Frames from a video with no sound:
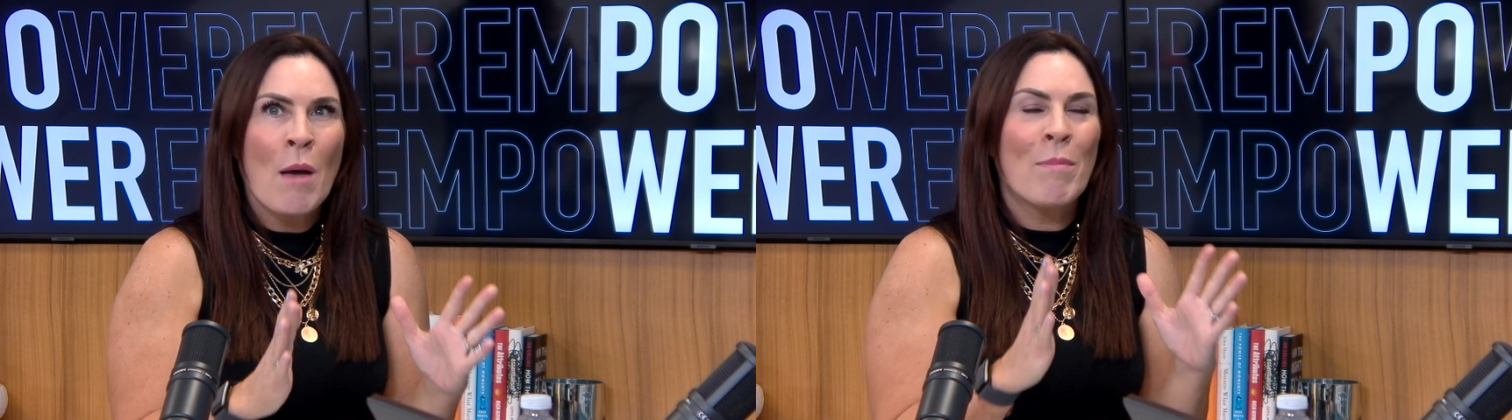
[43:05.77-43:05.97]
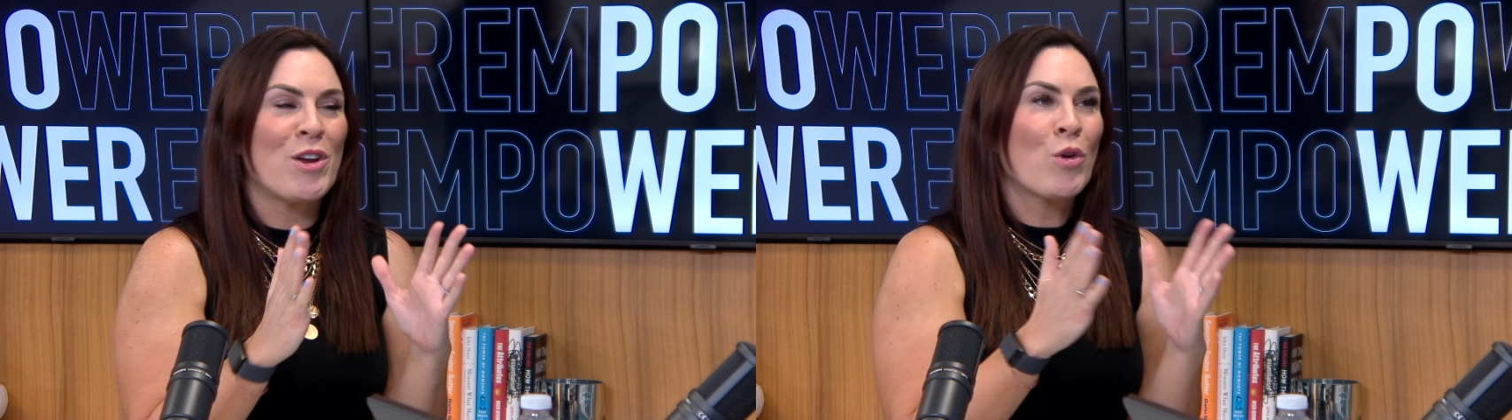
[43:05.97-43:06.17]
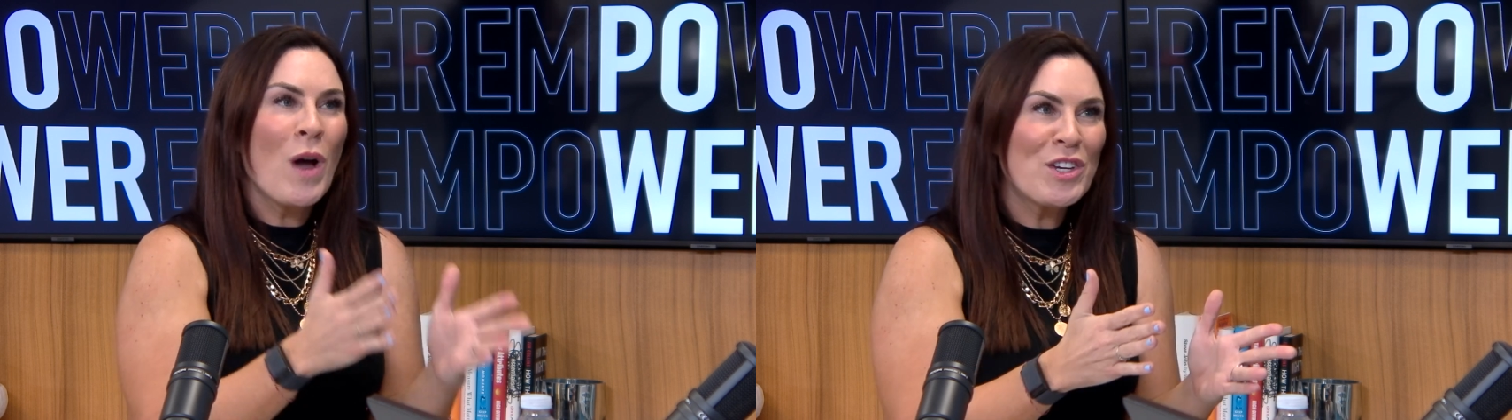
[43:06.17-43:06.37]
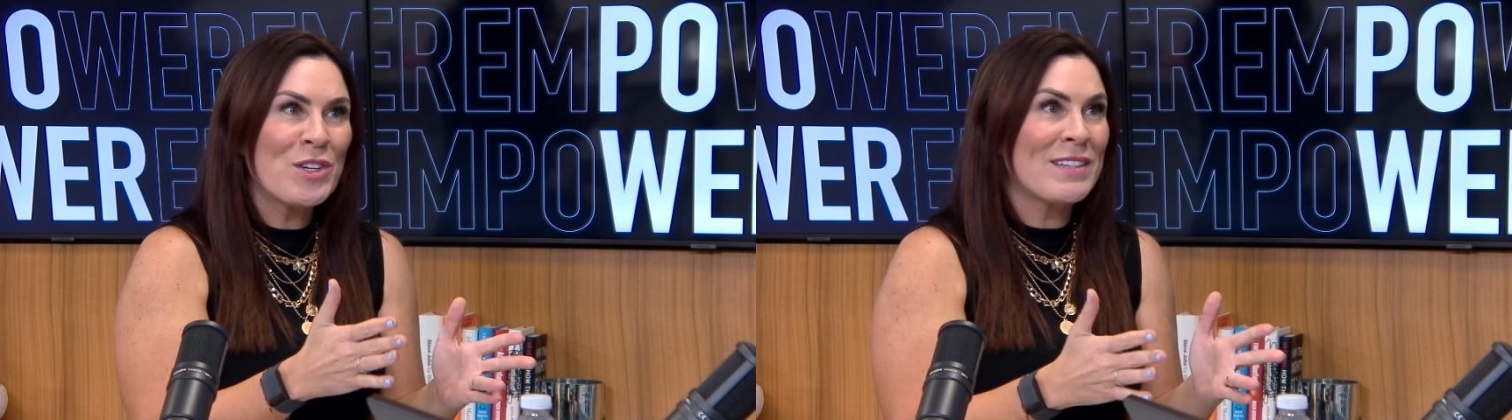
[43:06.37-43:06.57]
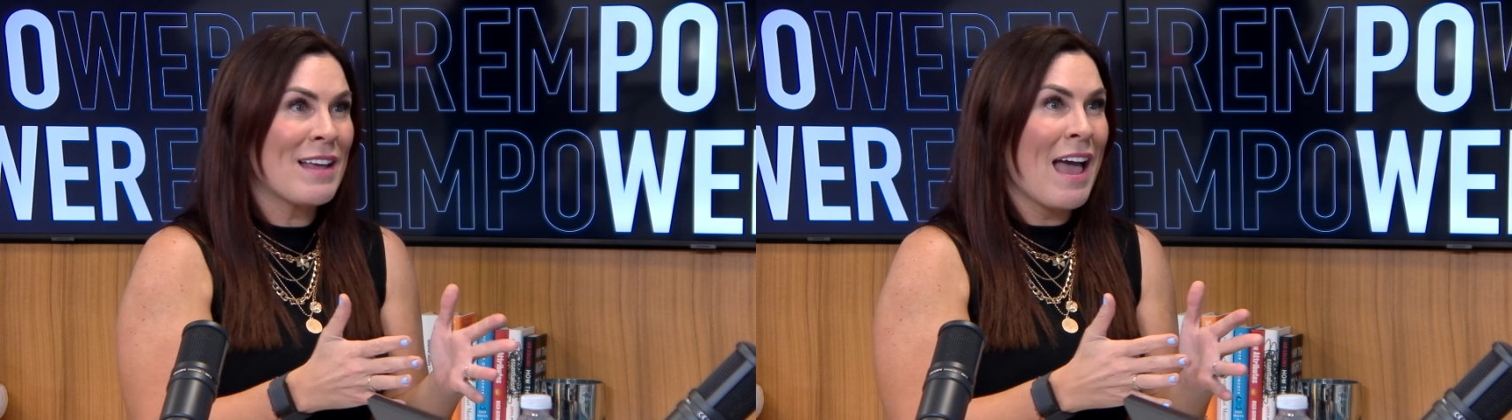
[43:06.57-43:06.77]
But your
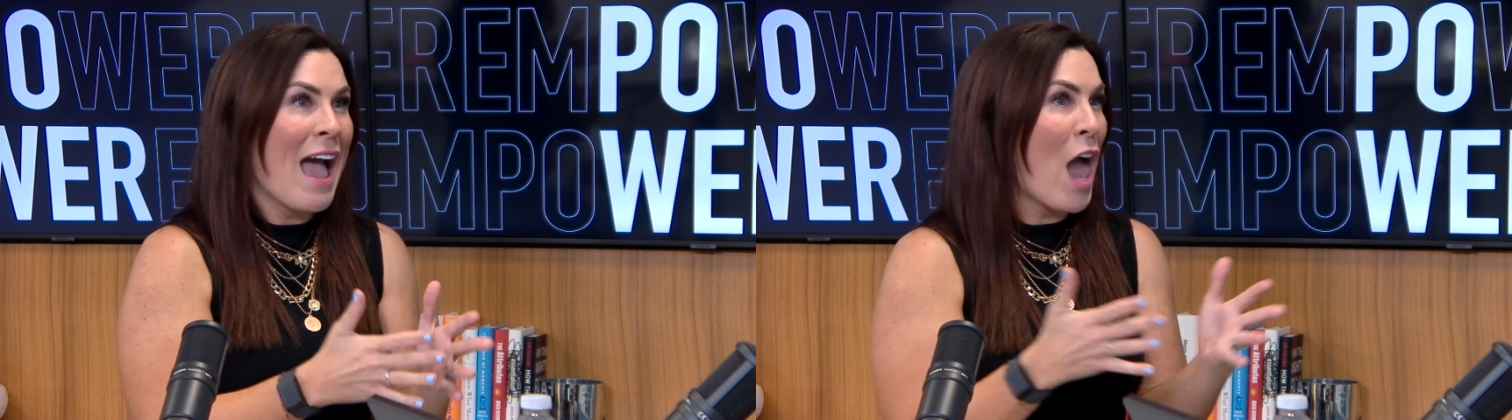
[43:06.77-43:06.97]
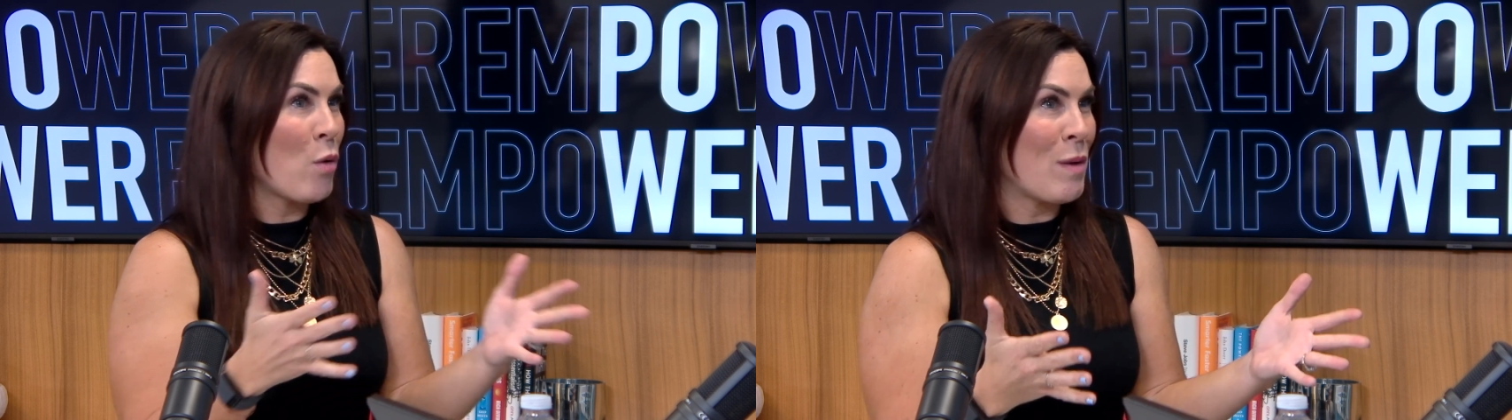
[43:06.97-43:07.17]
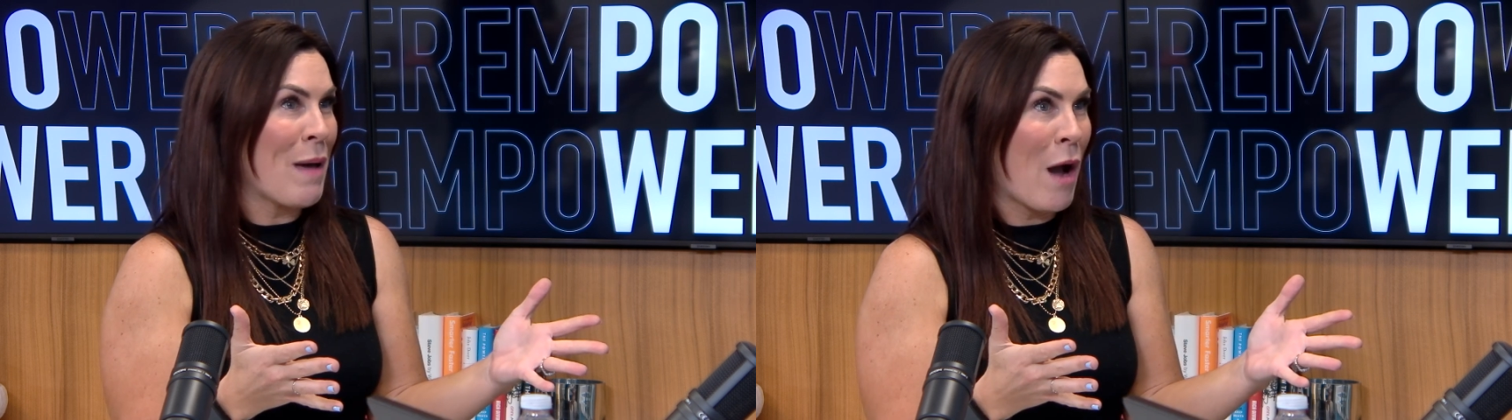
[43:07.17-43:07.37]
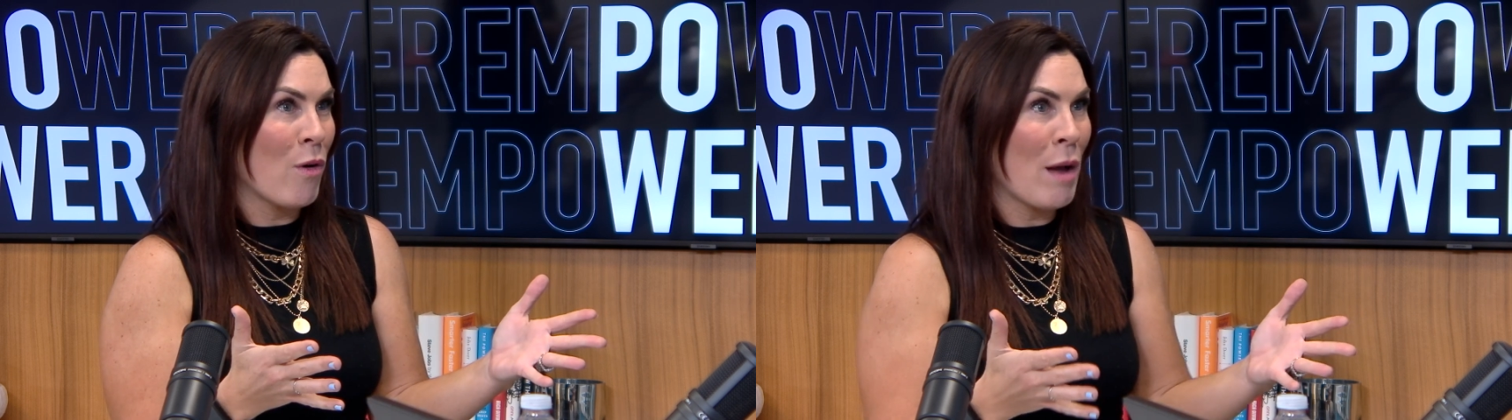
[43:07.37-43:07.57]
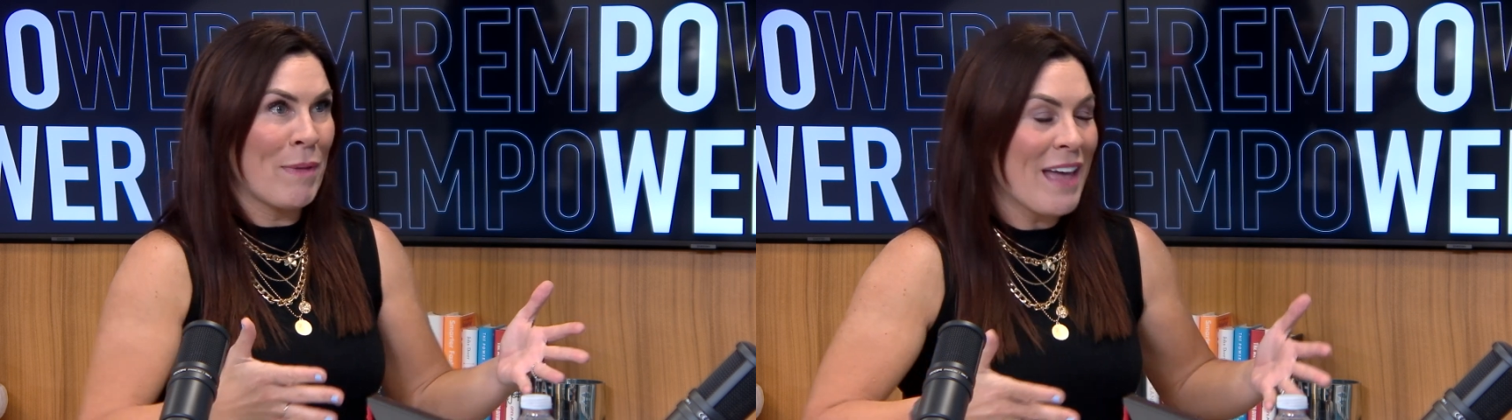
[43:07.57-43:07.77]
question is, how do we
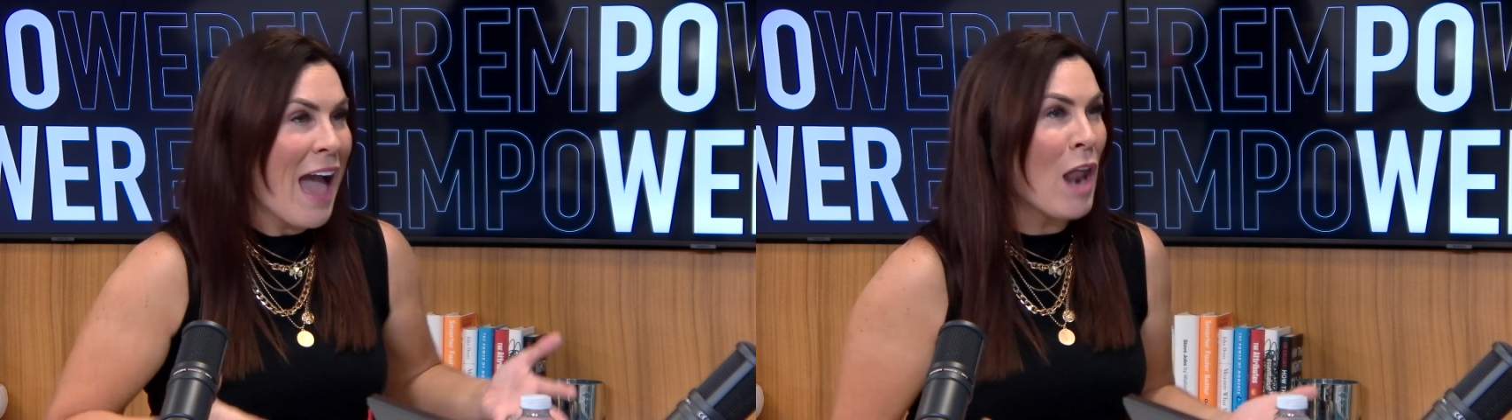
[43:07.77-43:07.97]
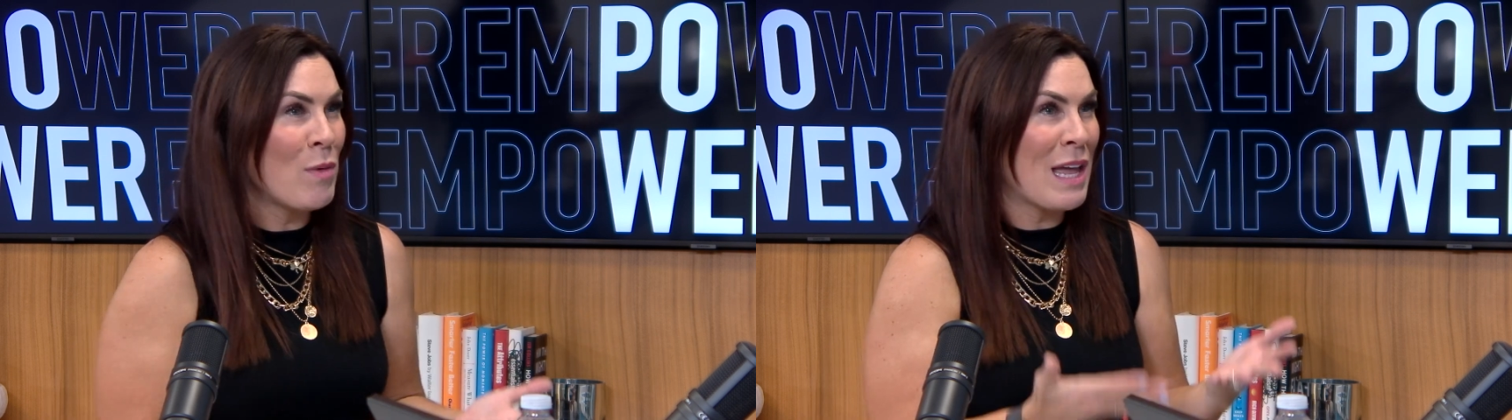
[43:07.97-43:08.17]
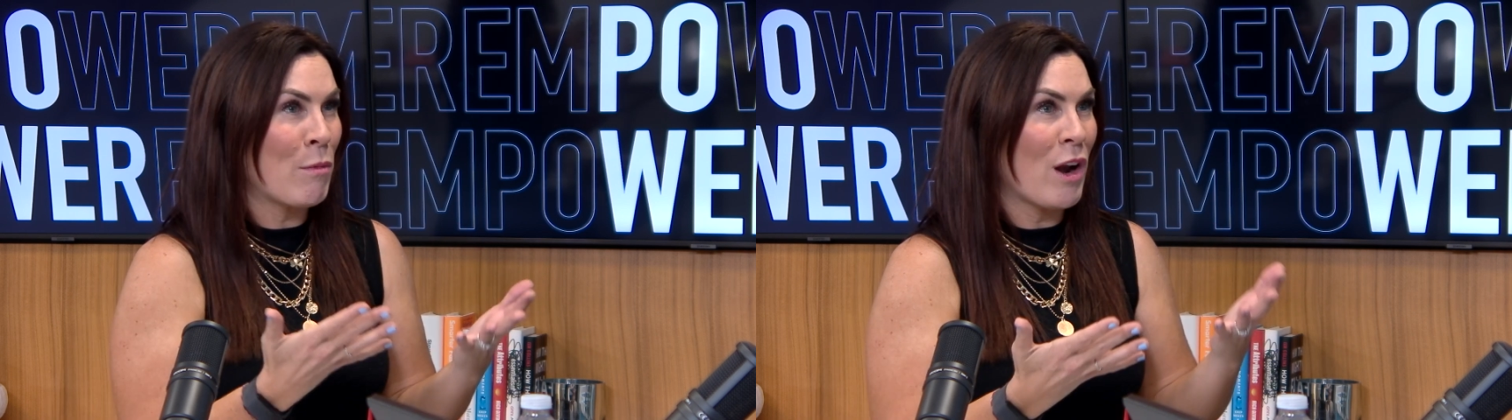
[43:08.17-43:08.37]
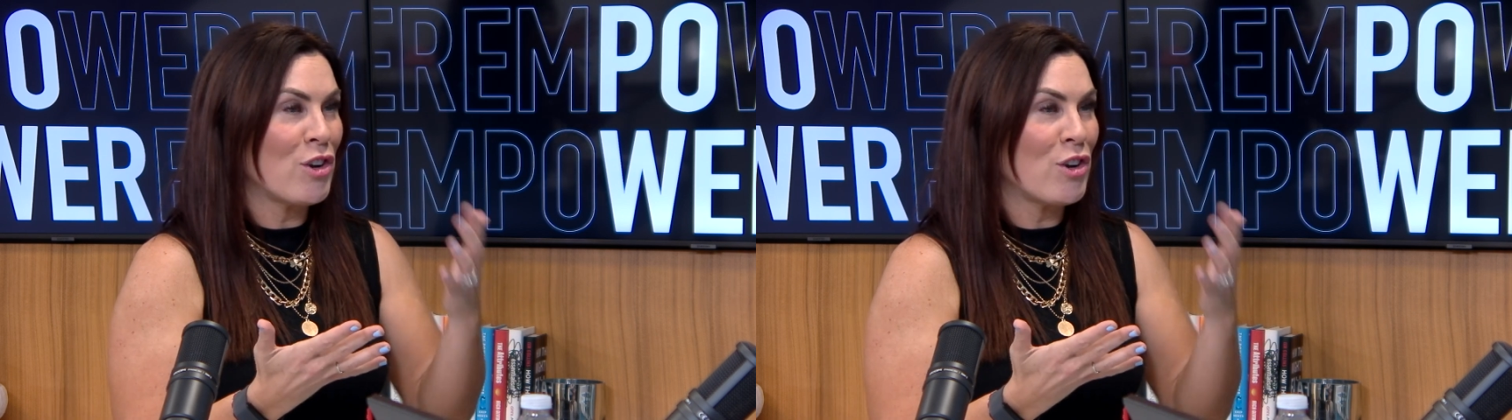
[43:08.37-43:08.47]
power up? Like, how do we get more energy?